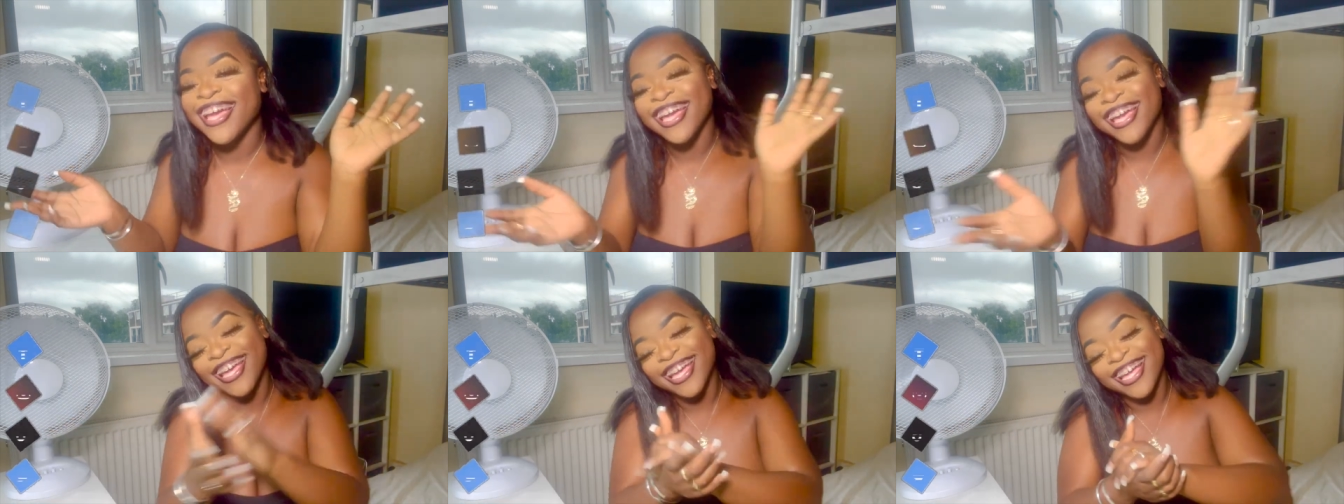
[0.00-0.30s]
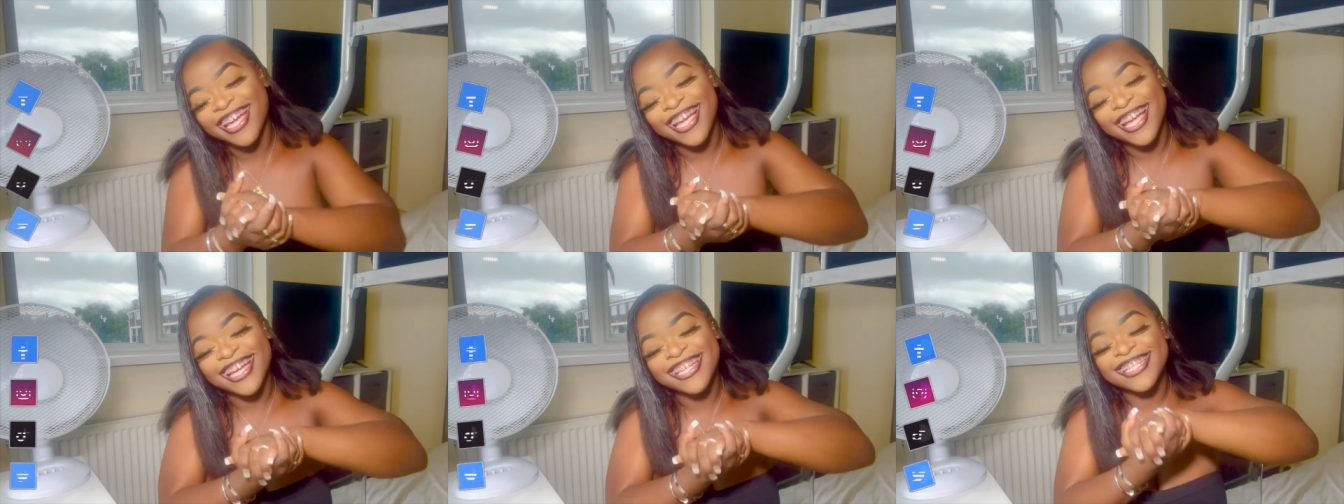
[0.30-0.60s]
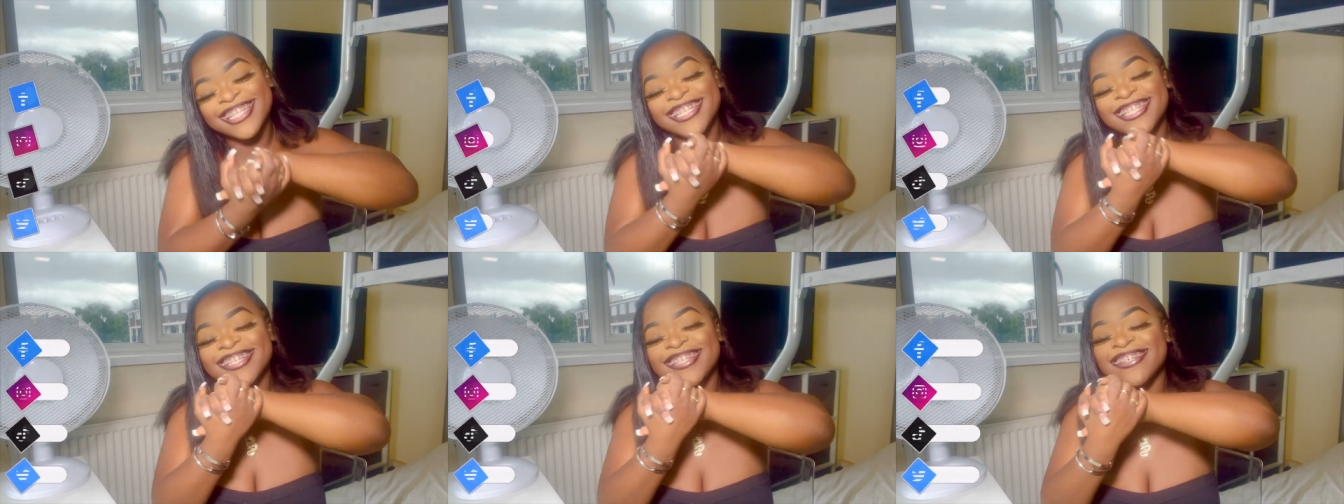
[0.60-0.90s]
Hey
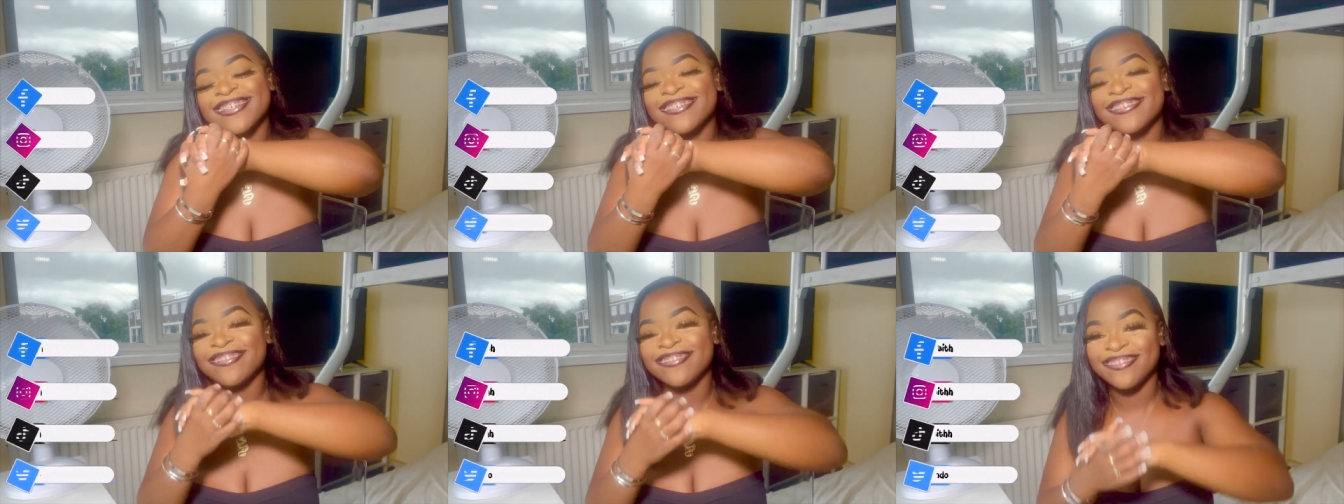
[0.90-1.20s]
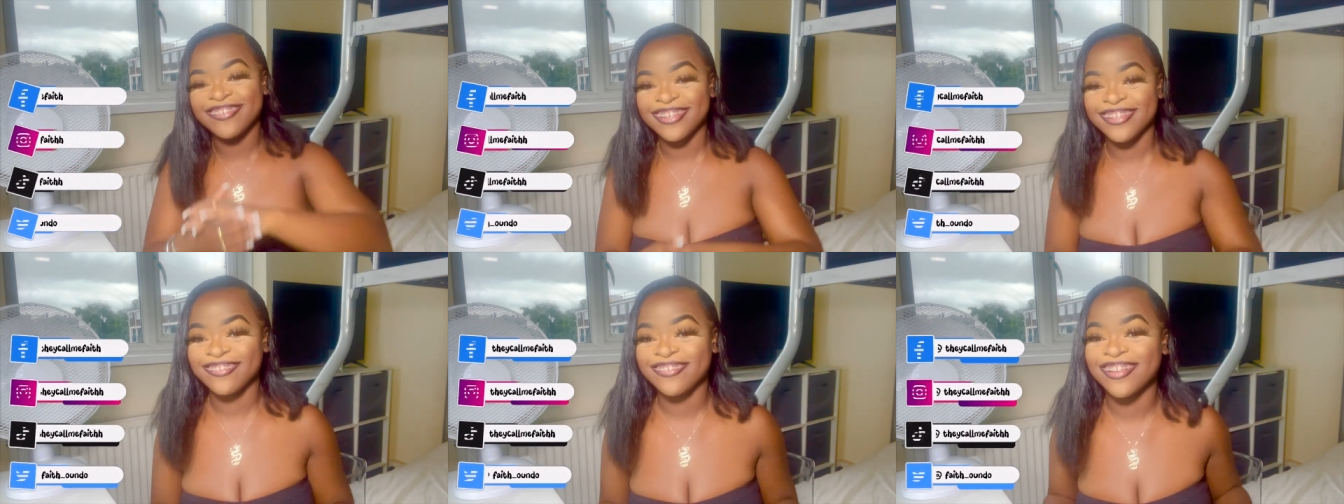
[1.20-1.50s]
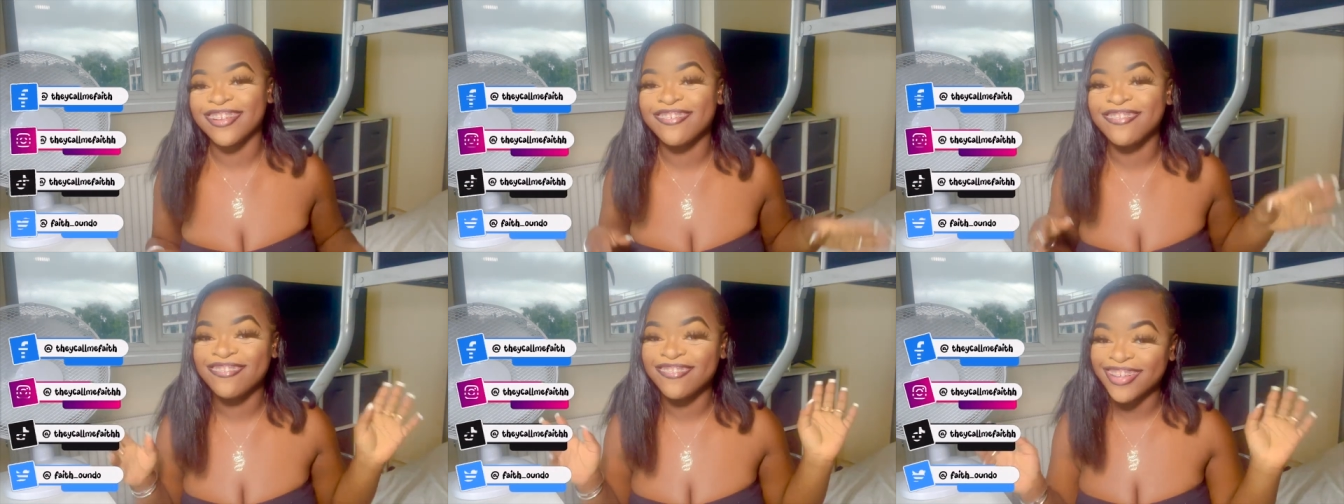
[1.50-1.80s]
guys, your girl Faith,
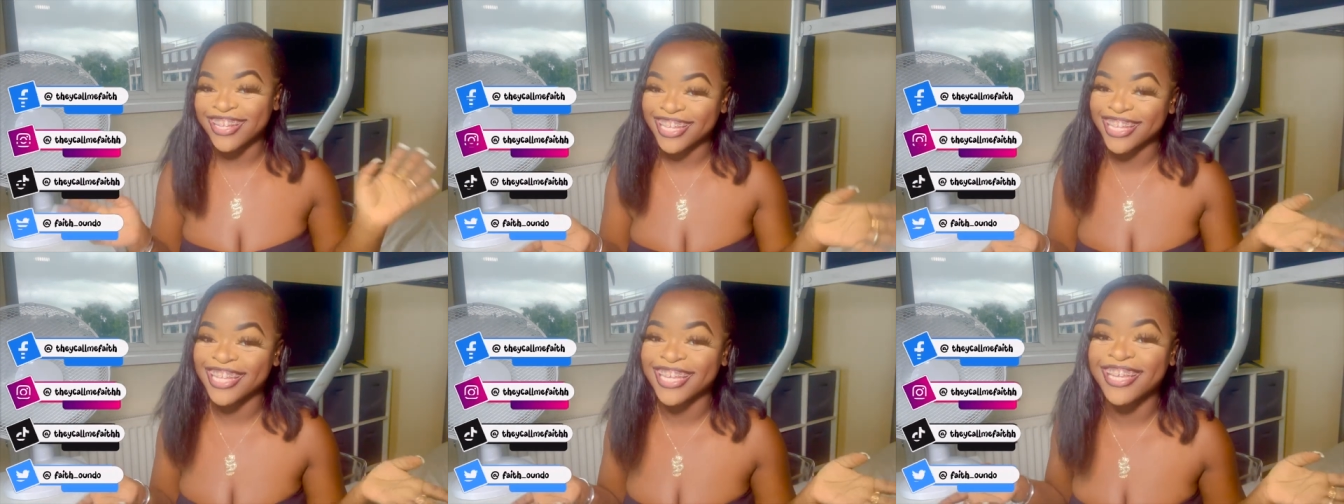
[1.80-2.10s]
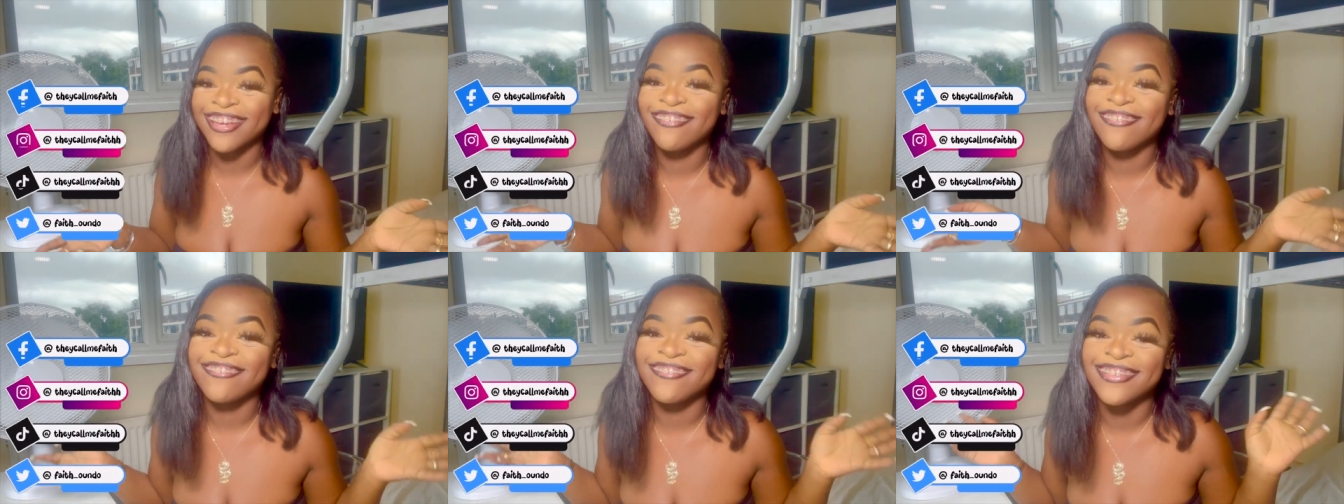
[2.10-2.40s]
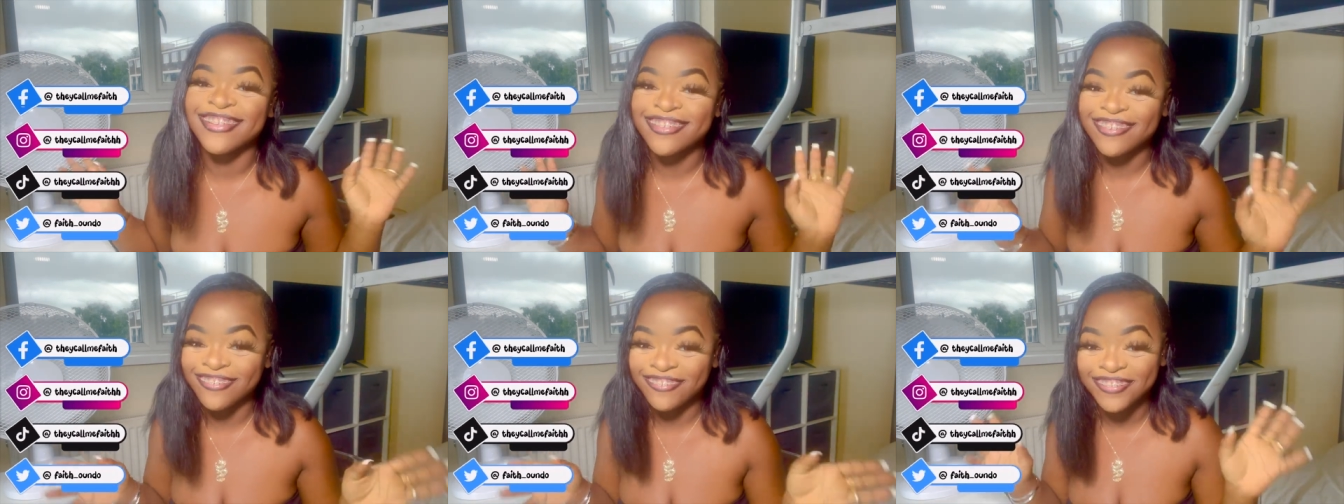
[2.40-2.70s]
and I'm back again with
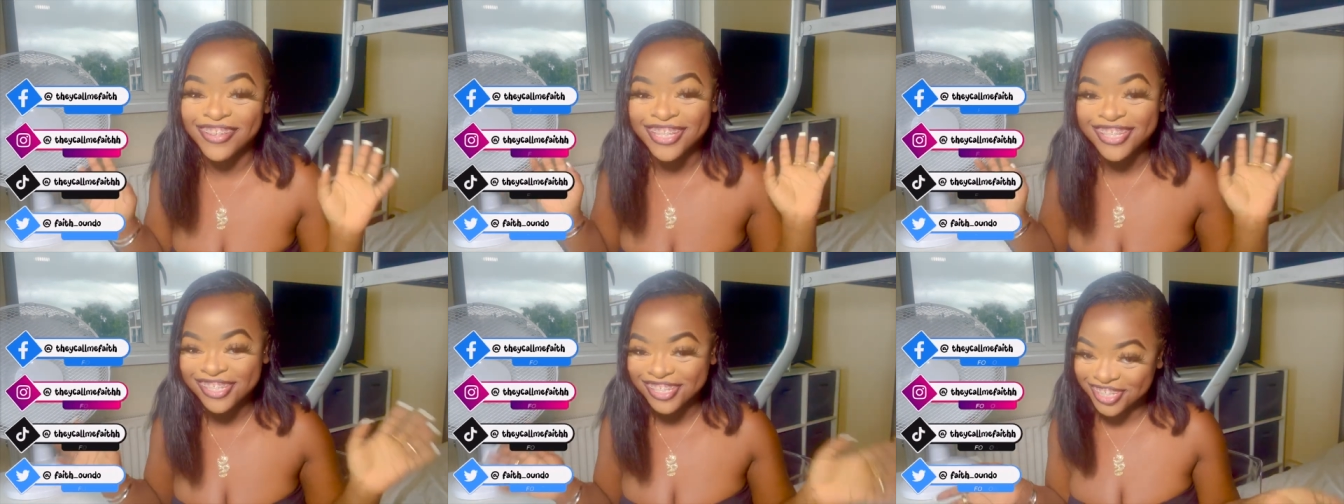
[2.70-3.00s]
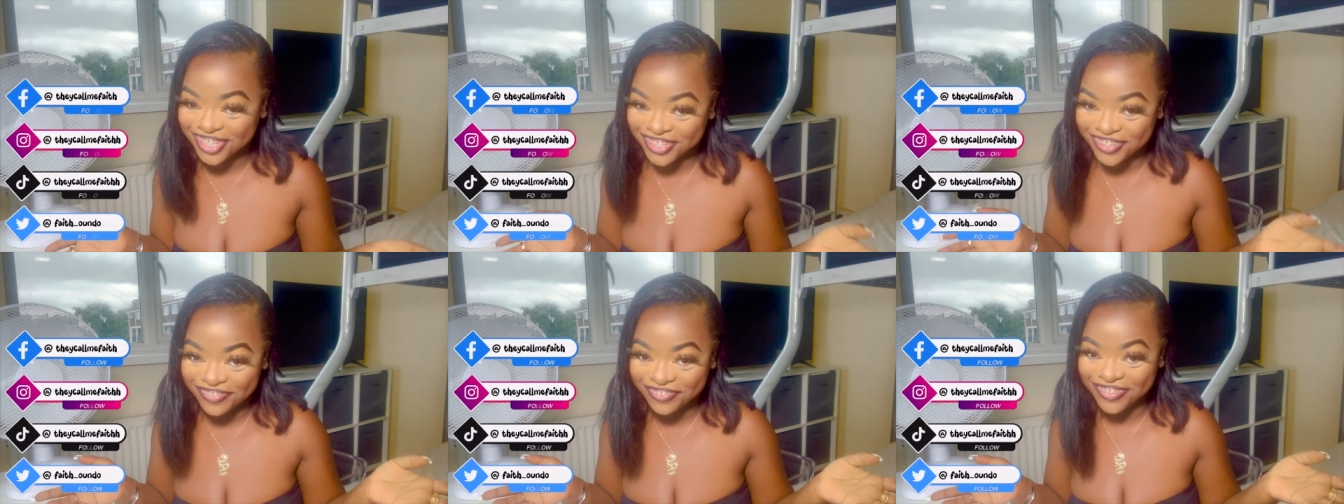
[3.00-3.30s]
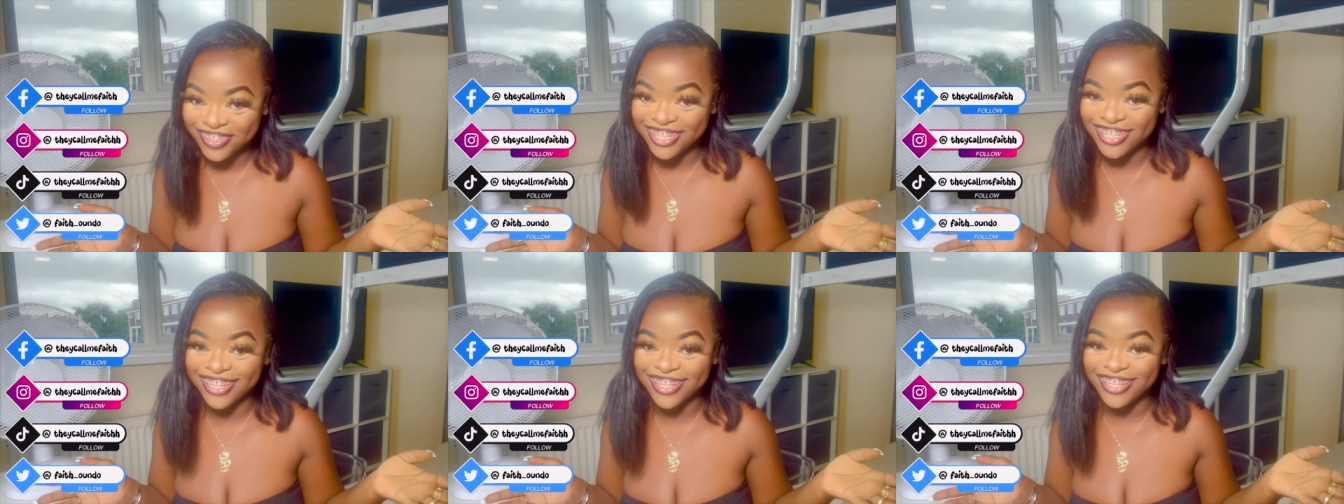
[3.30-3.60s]
another YouTube
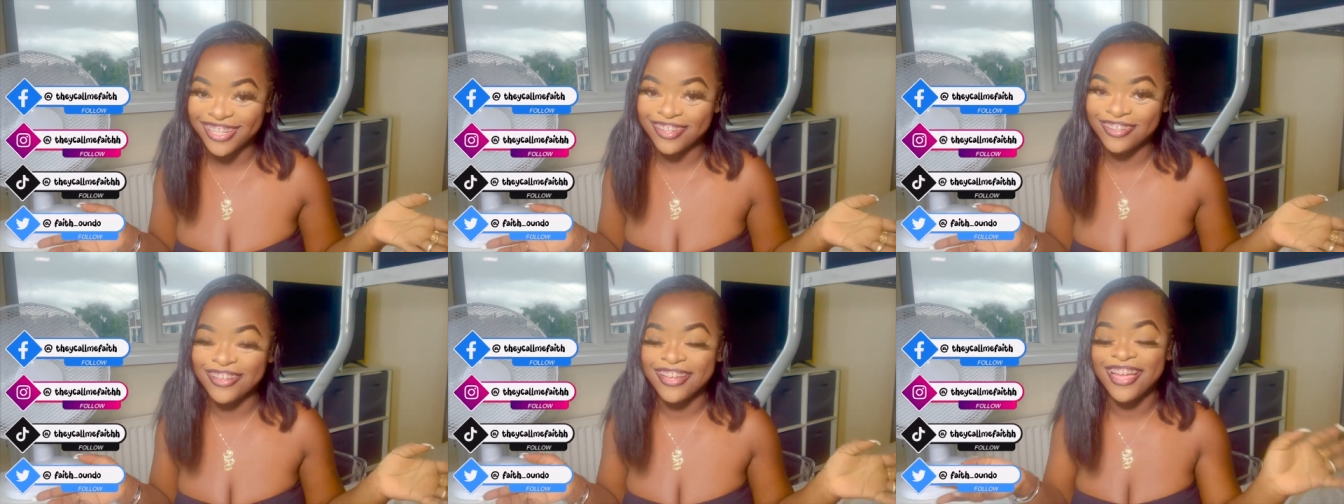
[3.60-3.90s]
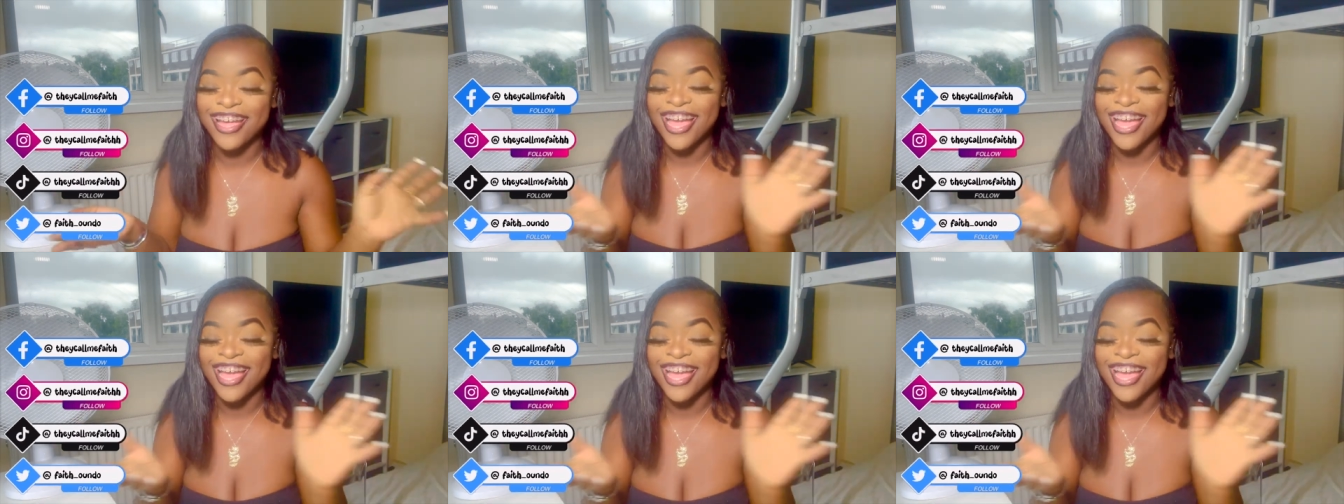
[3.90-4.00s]
video.